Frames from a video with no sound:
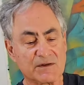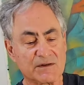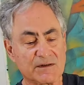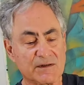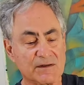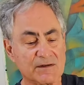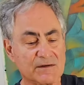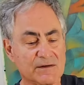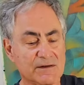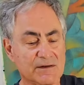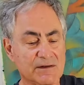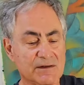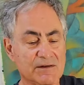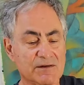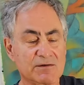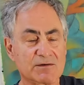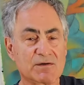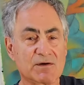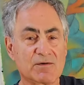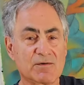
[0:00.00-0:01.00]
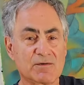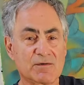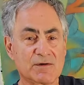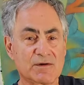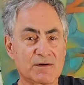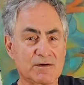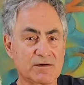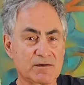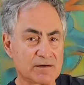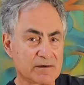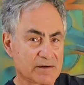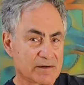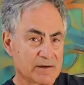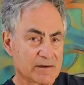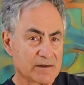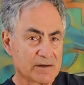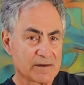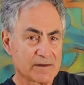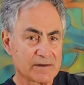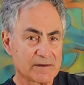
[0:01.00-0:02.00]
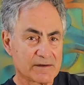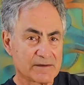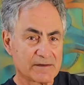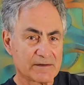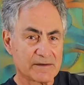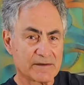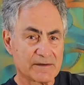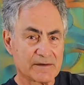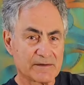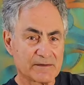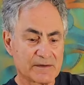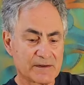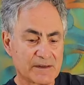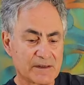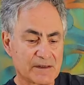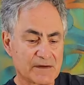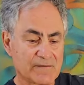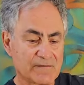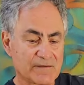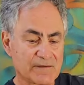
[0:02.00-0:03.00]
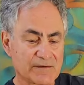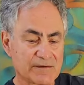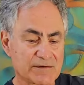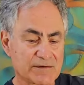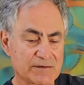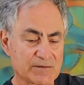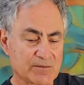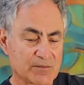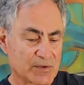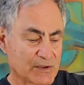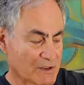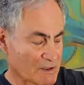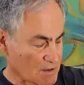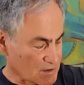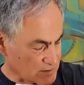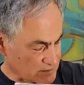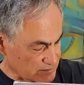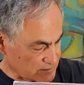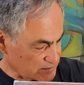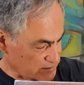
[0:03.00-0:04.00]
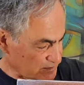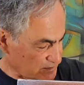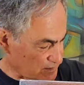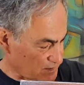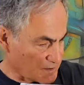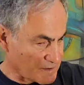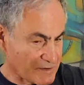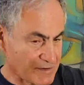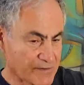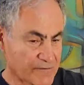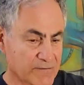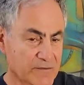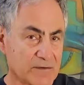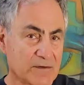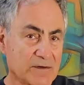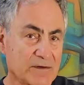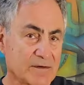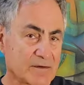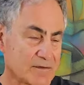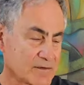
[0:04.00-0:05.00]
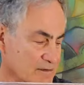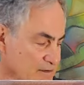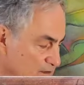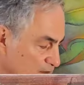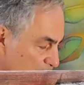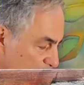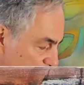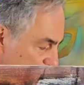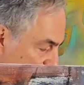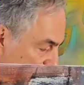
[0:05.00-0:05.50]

tinting and toning uh, canvas blocks that I have here and I